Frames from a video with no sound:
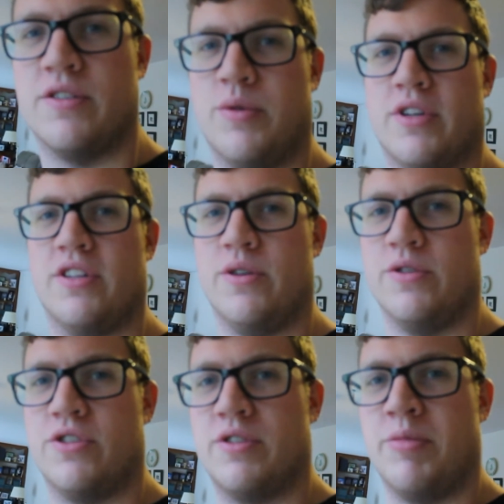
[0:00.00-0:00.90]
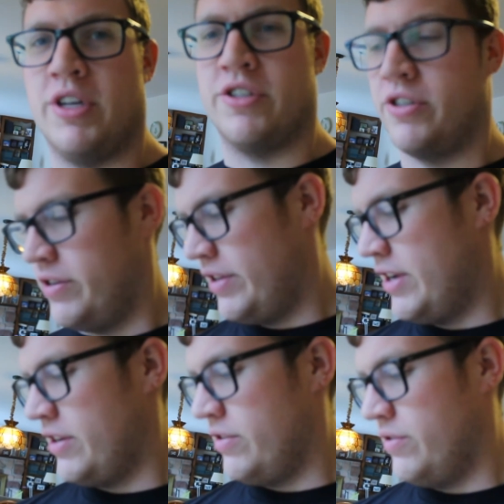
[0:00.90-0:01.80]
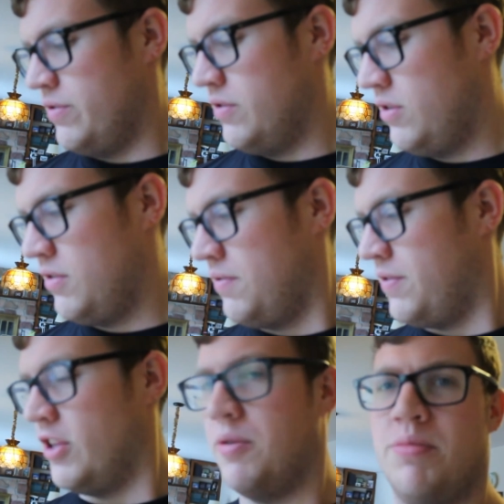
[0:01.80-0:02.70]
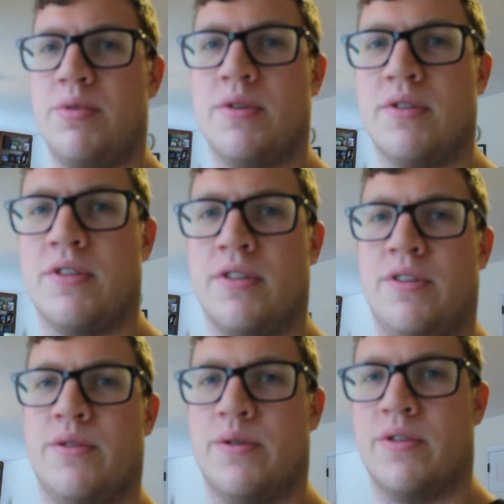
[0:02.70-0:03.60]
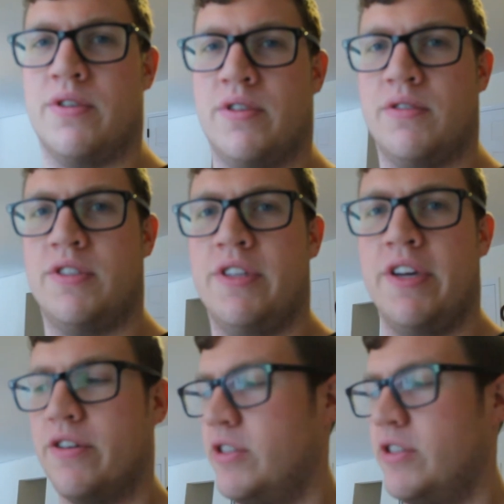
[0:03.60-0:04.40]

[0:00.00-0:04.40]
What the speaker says: you want to do is make sure that you fill up your sink or